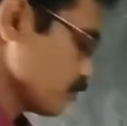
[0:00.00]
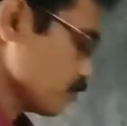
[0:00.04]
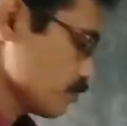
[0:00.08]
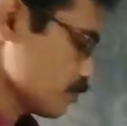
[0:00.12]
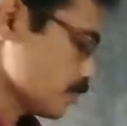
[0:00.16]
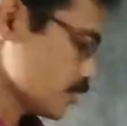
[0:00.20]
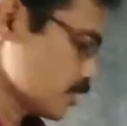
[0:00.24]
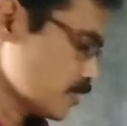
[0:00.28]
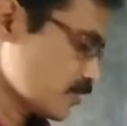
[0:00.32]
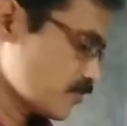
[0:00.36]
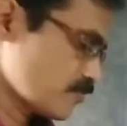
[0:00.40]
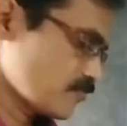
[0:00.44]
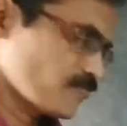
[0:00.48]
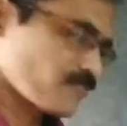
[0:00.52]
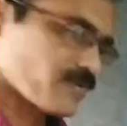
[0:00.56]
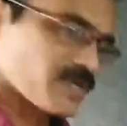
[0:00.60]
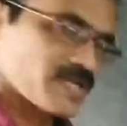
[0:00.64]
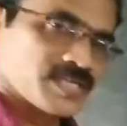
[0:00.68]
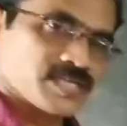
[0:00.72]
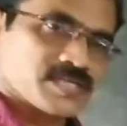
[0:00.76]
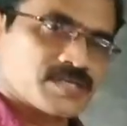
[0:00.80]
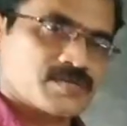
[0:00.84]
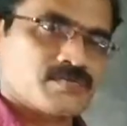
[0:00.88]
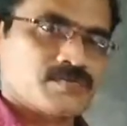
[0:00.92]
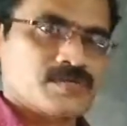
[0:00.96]
p of 1
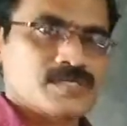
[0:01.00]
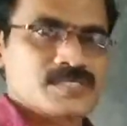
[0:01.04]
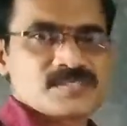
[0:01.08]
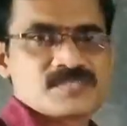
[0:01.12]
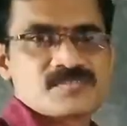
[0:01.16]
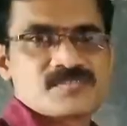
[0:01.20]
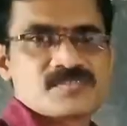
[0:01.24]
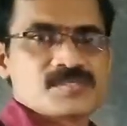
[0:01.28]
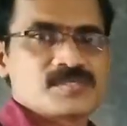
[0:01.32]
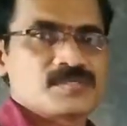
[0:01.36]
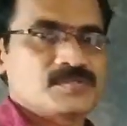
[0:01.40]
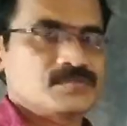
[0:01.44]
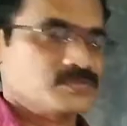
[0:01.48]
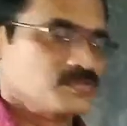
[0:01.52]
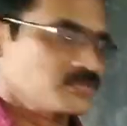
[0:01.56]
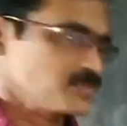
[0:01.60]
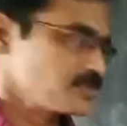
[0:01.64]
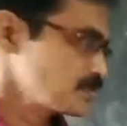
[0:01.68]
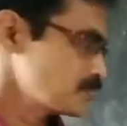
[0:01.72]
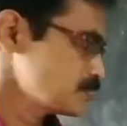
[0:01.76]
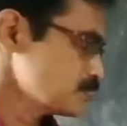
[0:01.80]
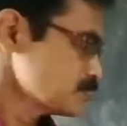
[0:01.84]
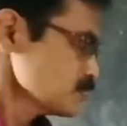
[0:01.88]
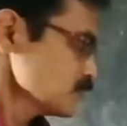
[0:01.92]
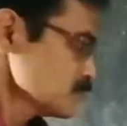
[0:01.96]
equal to 0.
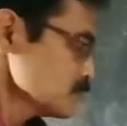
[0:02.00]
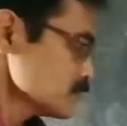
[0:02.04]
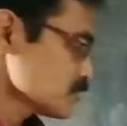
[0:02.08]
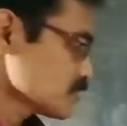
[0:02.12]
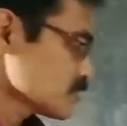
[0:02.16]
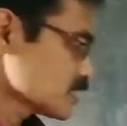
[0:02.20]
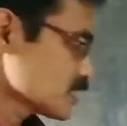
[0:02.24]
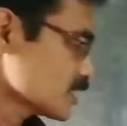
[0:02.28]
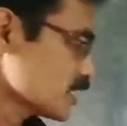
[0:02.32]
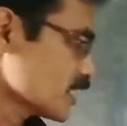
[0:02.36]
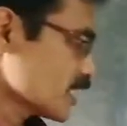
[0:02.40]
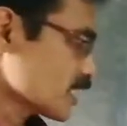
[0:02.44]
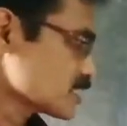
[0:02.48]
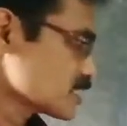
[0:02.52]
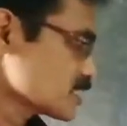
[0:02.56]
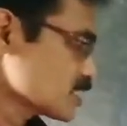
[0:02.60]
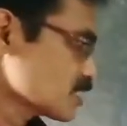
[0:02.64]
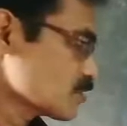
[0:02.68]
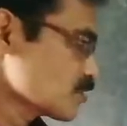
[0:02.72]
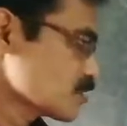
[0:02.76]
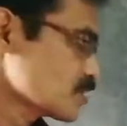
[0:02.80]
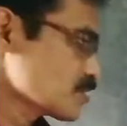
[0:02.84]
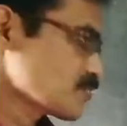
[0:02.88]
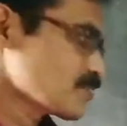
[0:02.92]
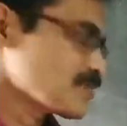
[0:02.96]
So x
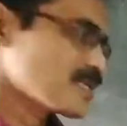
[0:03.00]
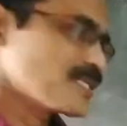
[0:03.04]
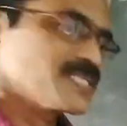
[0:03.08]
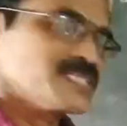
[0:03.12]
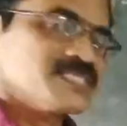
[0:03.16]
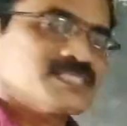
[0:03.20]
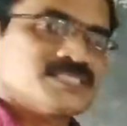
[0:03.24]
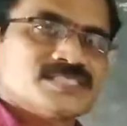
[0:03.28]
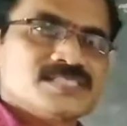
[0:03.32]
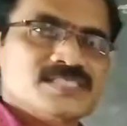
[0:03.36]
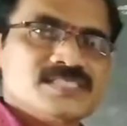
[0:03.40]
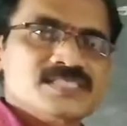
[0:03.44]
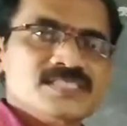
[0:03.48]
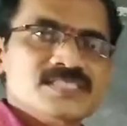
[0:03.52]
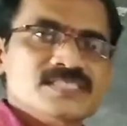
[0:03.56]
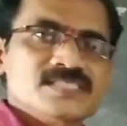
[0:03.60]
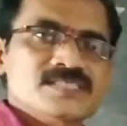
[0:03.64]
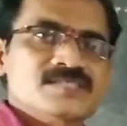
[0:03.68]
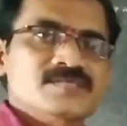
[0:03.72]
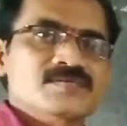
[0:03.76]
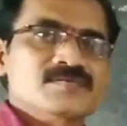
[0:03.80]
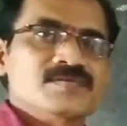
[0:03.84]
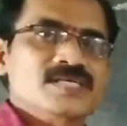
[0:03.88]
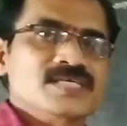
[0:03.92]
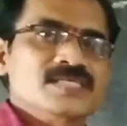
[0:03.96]
equal to 1 is
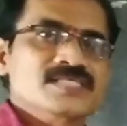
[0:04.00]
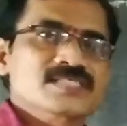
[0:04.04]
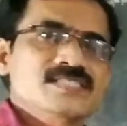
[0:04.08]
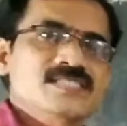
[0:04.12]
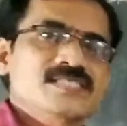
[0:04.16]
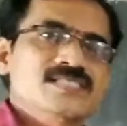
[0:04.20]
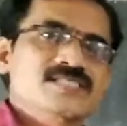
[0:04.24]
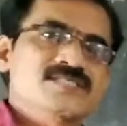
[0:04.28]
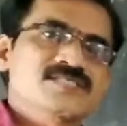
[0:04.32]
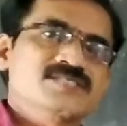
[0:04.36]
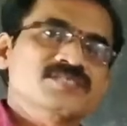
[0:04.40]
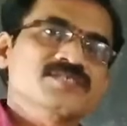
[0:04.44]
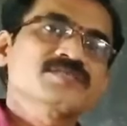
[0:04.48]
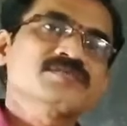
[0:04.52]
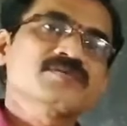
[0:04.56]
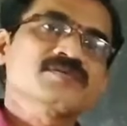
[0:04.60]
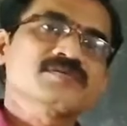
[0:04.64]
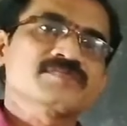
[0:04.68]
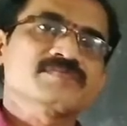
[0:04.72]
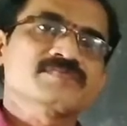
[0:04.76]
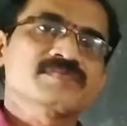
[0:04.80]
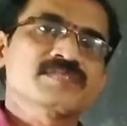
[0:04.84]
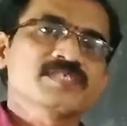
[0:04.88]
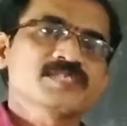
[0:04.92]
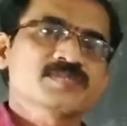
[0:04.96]
known as the 0
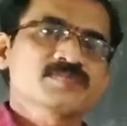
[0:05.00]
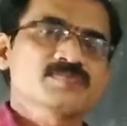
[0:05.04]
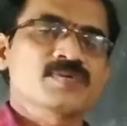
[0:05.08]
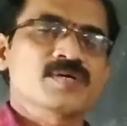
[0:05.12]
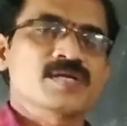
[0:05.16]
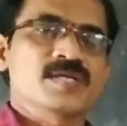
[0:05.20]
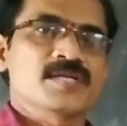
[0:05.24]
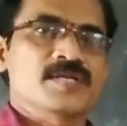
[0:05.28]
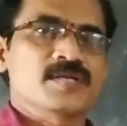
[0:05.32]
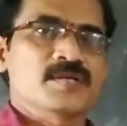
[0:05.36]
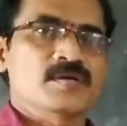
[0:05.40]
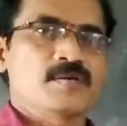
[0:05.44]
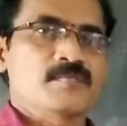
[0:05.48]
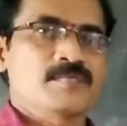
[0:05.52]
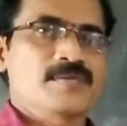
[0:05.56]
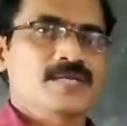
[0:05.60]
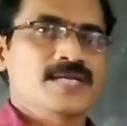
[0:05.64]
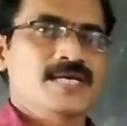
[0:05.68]
of this polynomial.